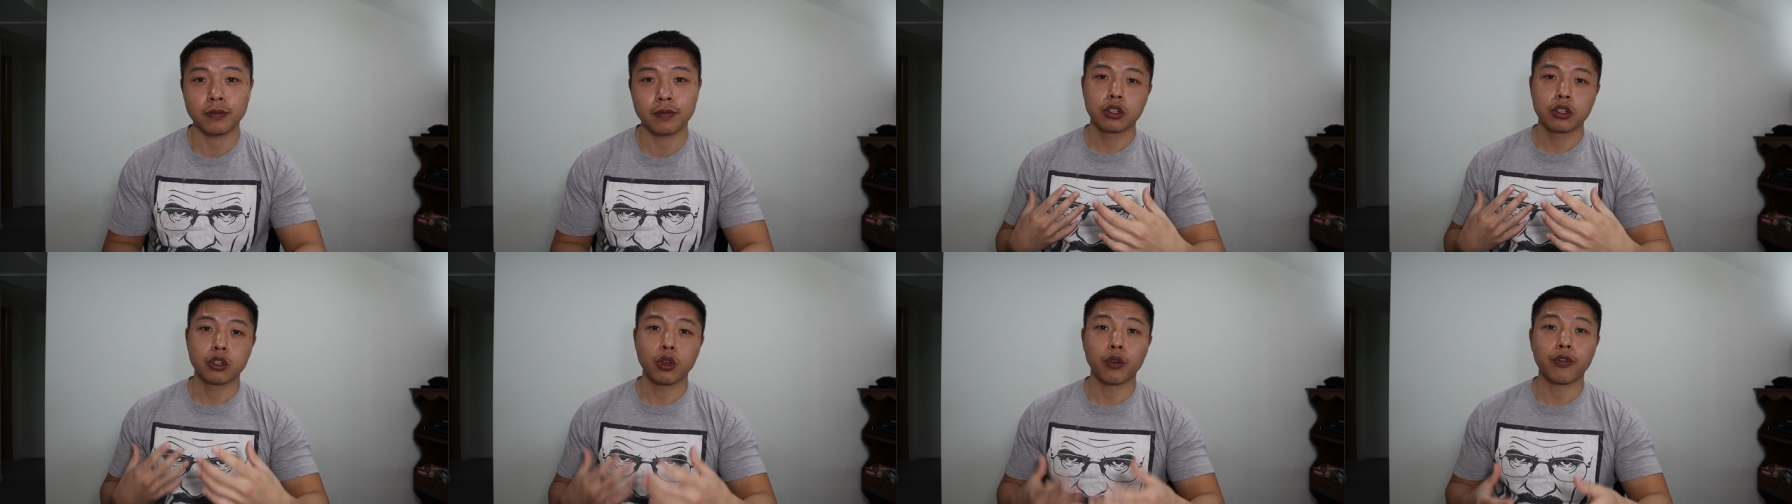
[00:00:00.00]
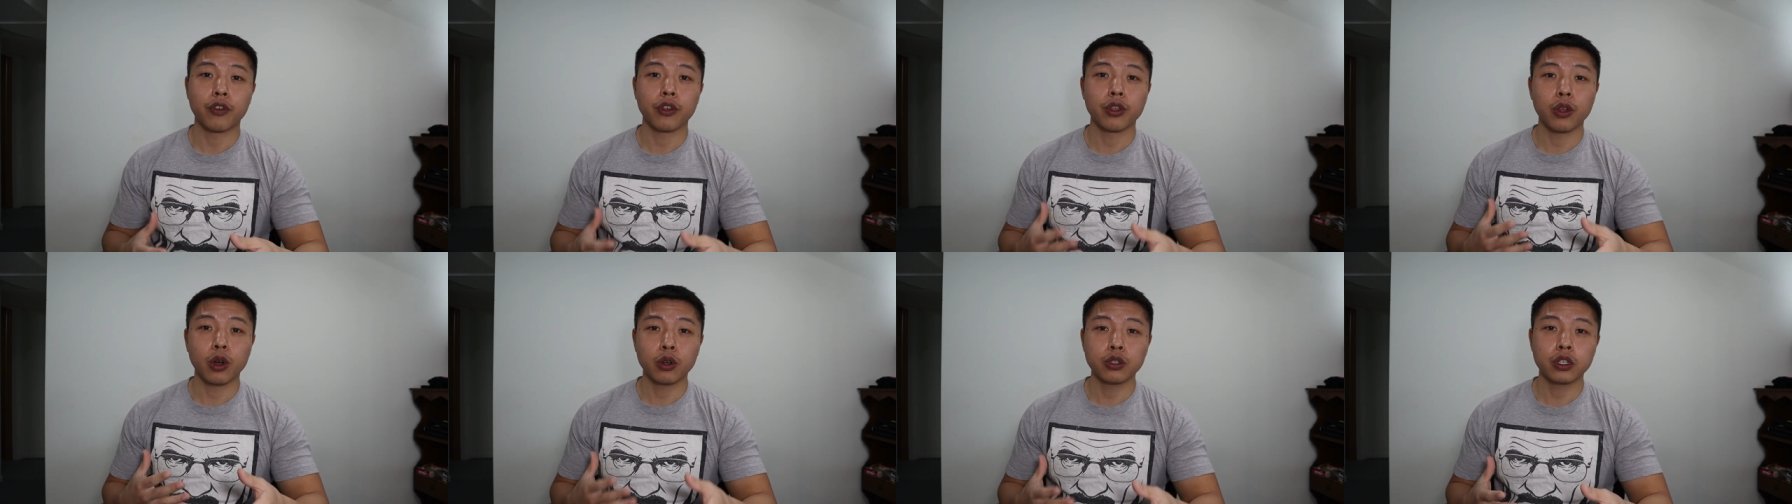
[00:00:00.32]
So
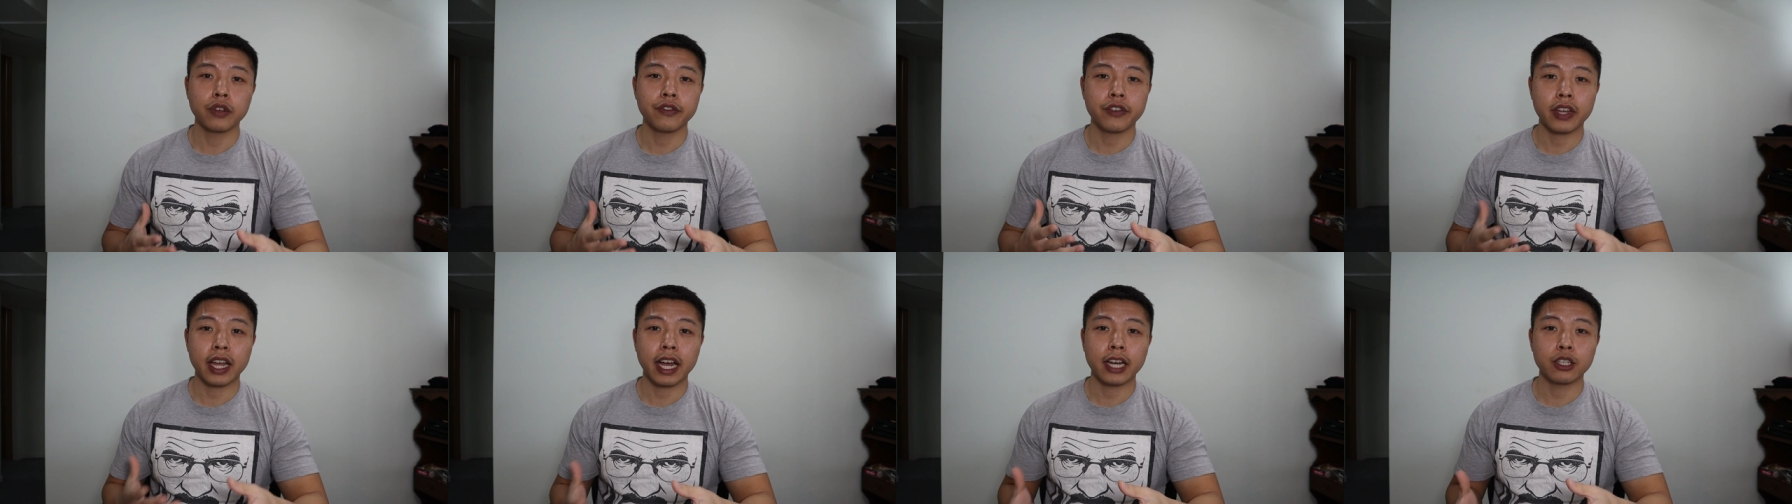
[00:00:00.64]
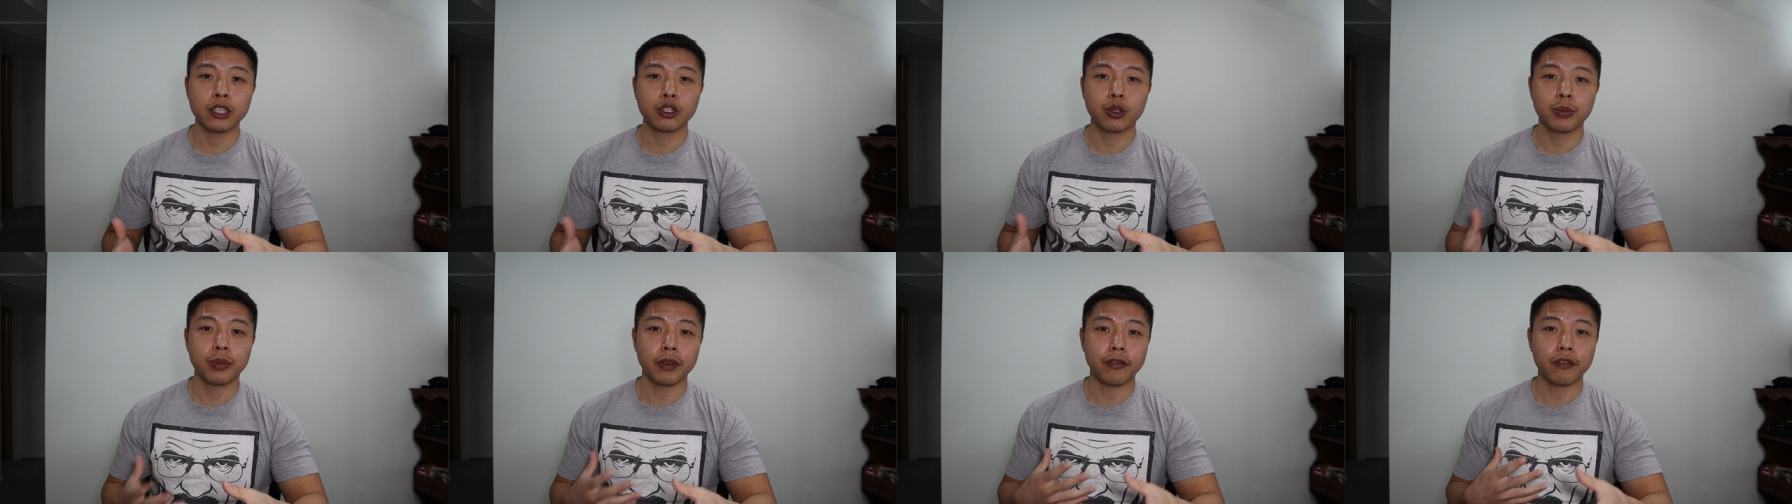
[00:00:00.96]
for those of you
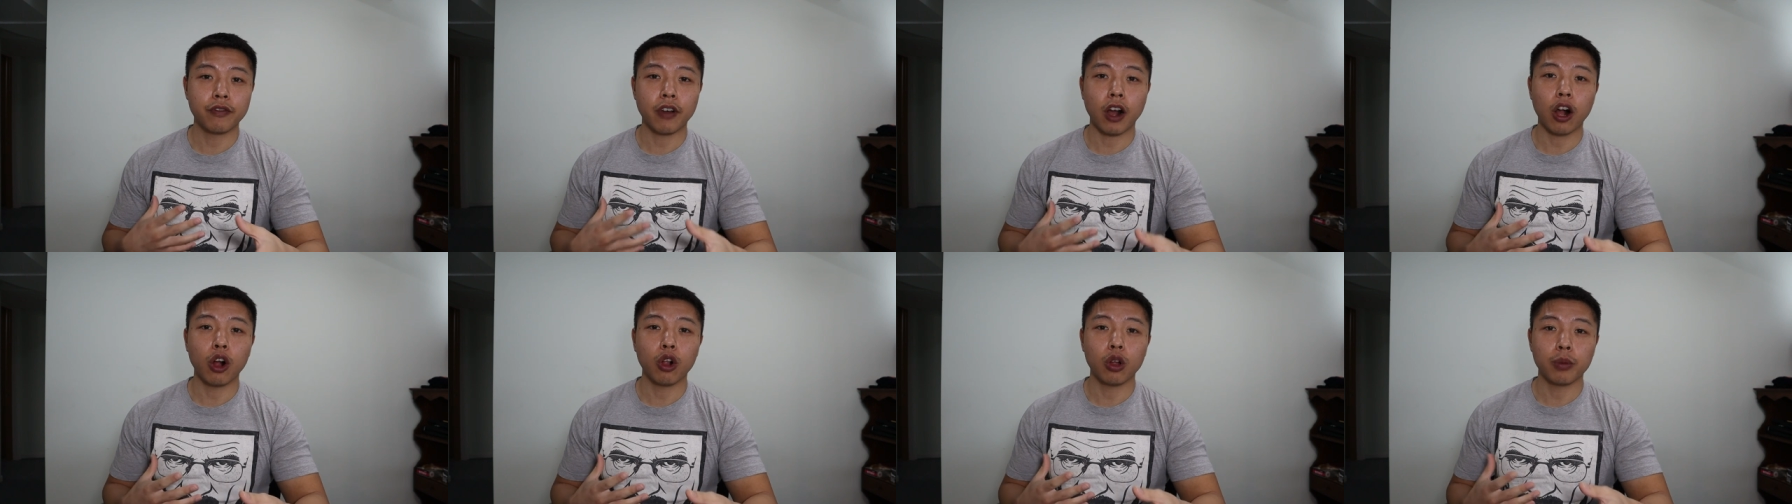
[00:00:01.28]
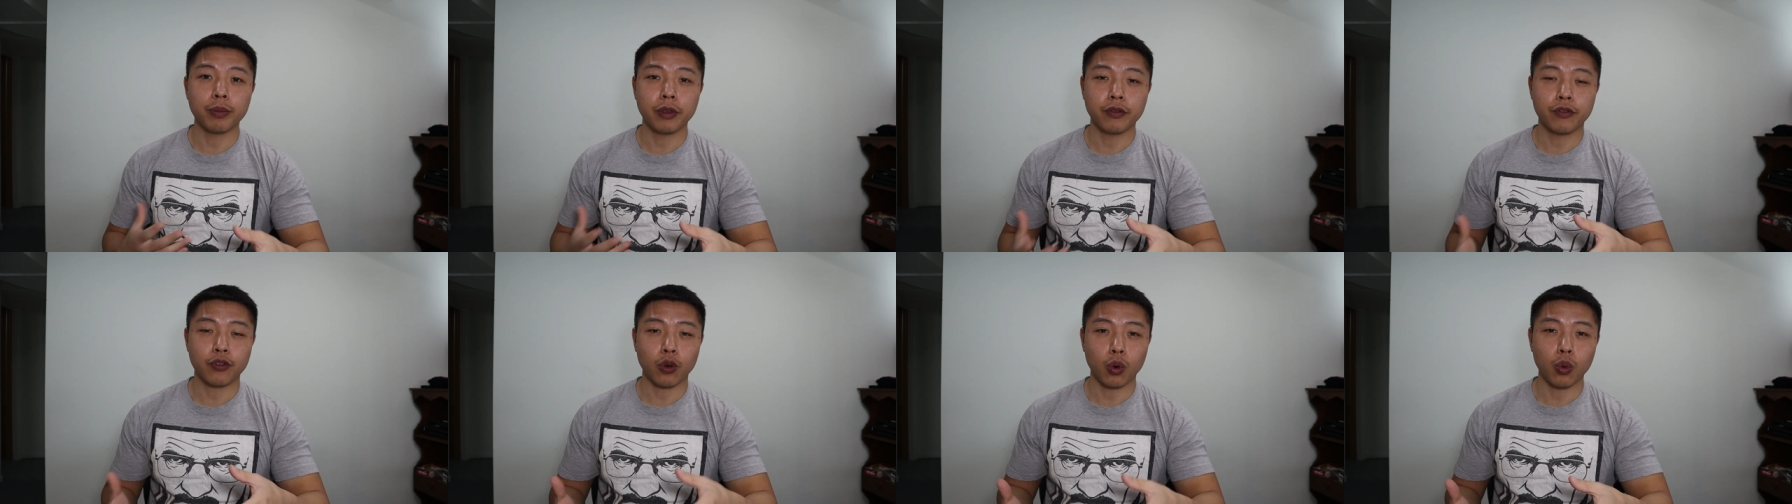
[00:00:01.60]
guys who've been
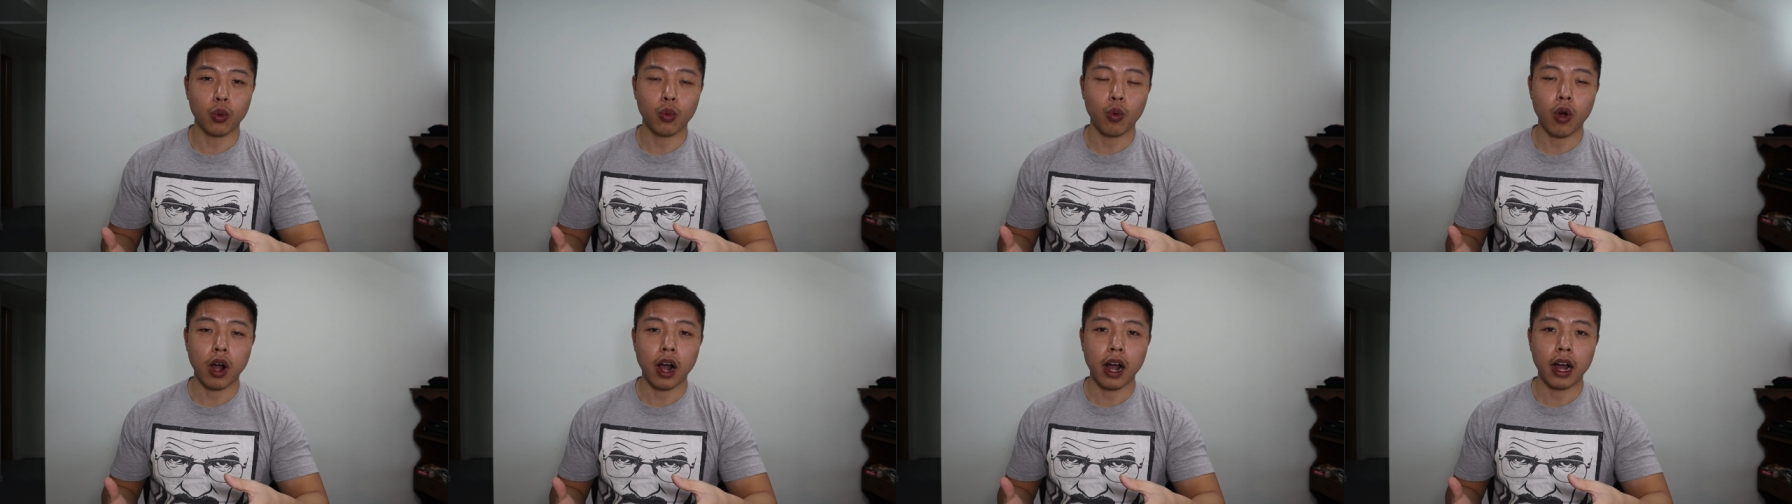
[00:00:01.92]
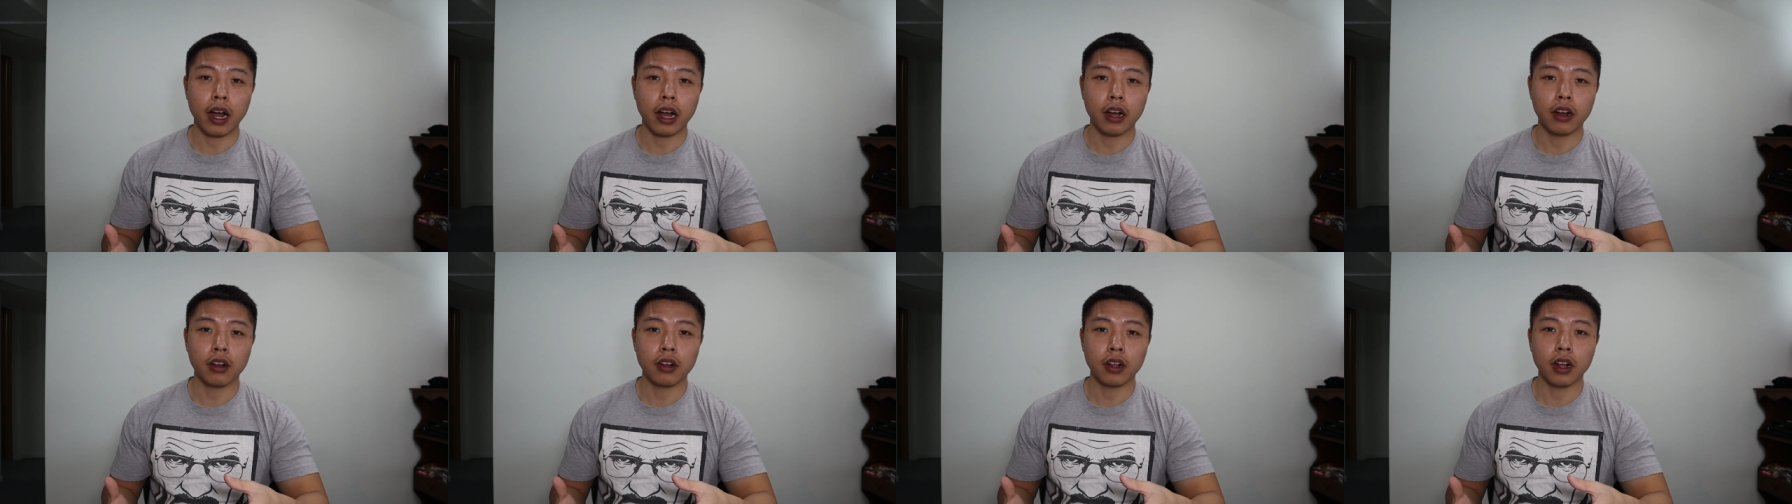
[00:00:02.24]
following me for a
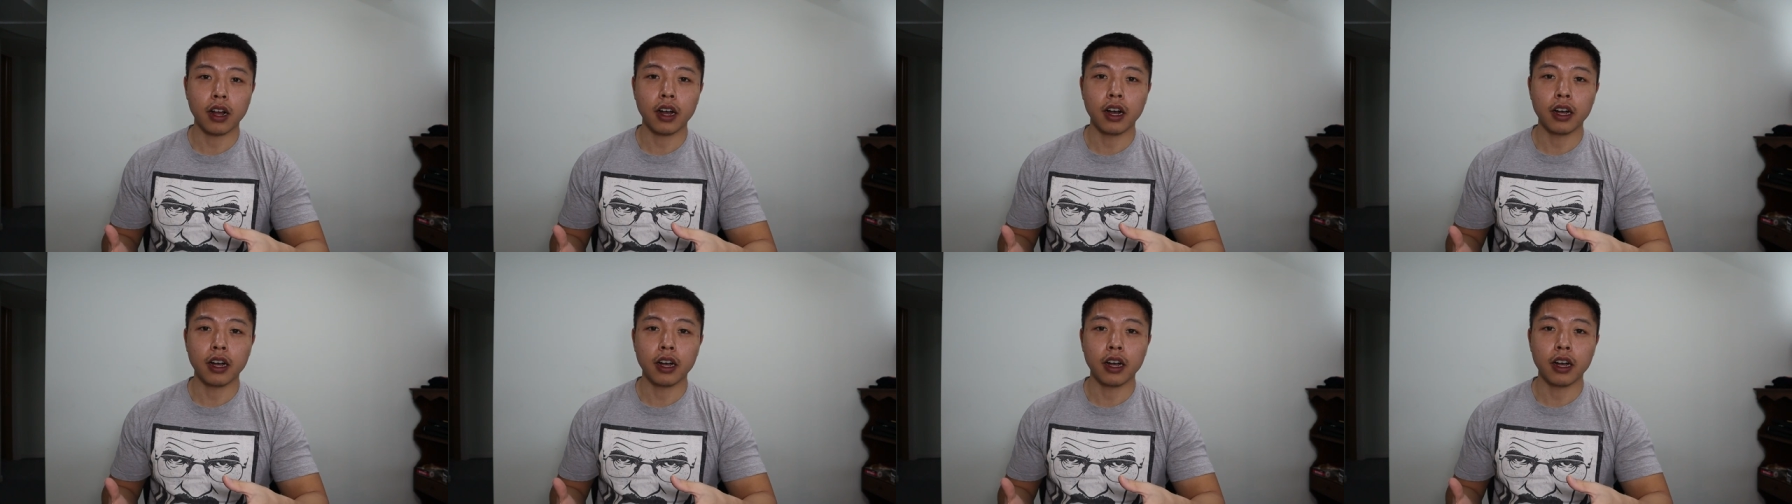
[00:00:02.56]
while,